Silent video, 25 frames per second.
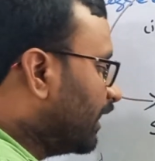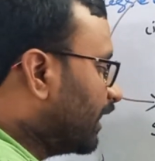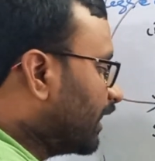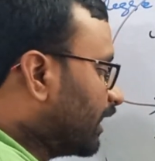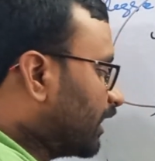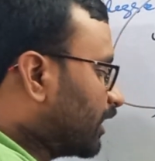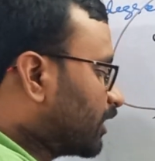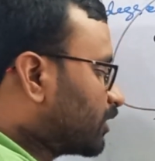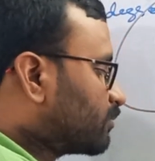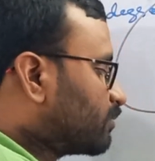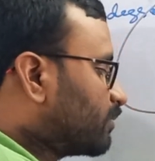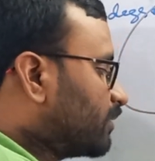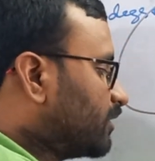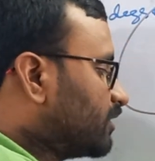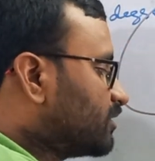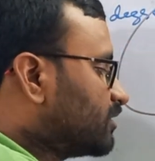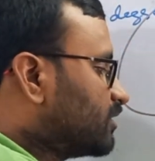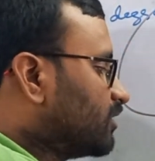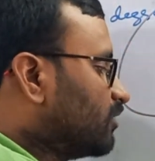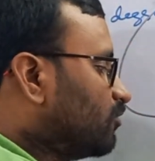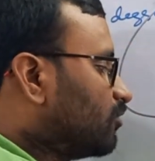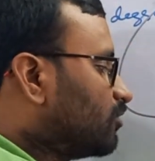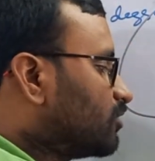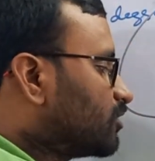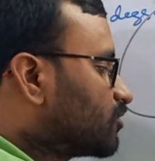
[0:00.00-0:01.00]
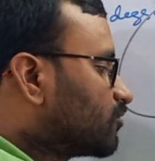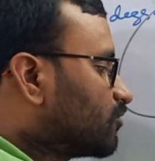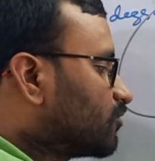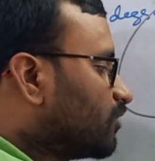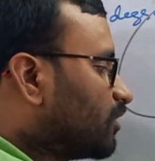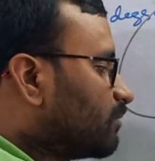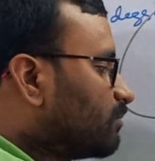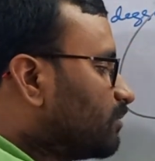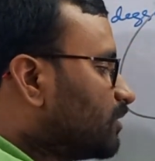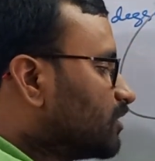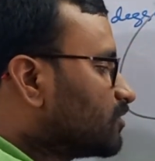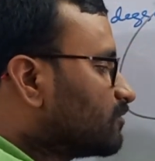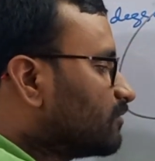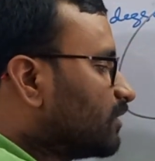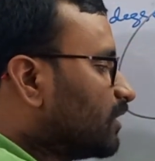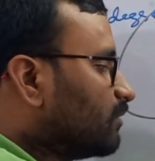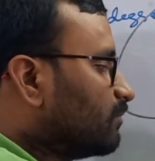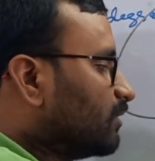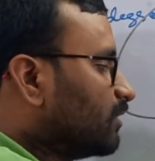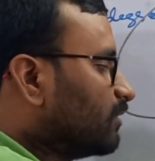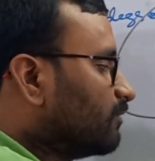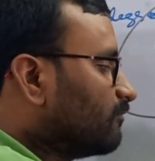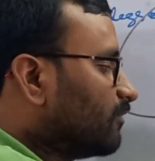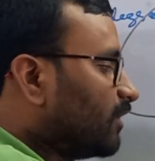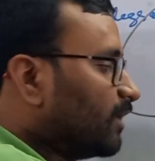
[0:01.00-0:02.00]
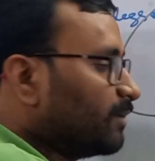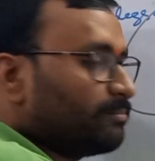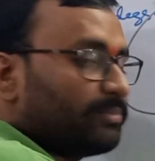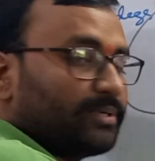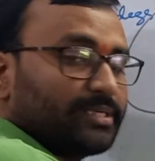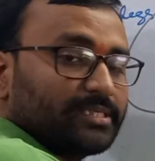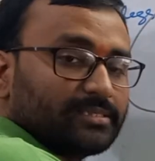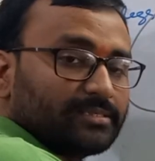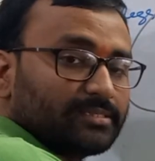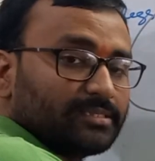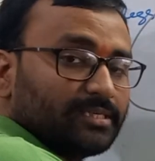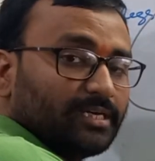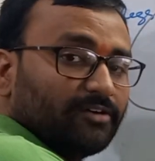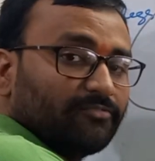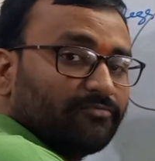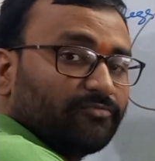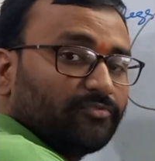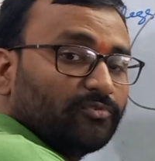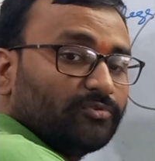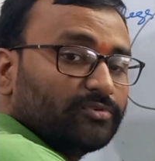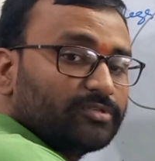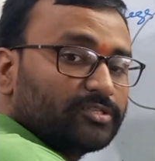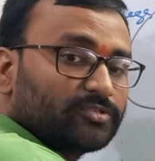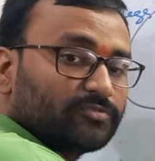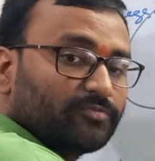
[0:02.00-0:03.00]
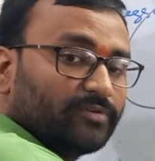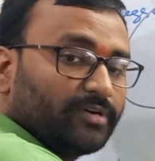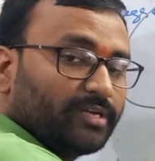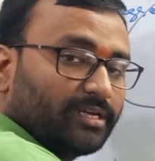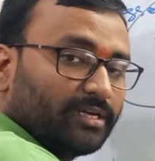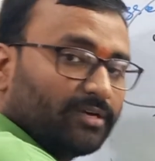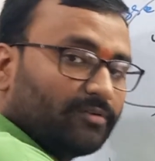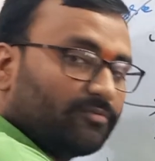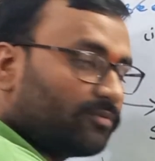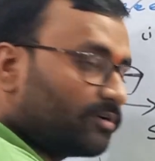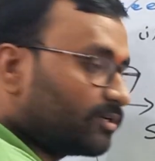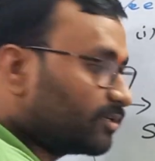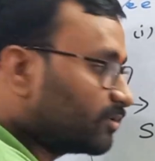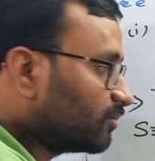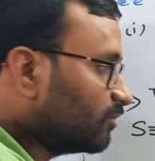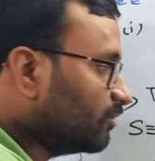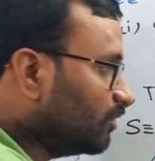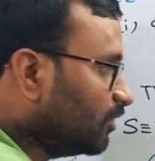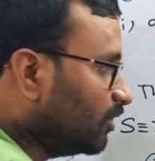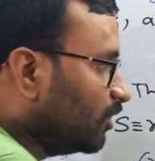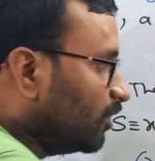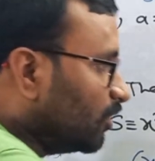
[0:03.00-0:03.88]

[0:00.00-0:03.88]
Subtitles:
x plus z whole square plus y plus f whole square equal to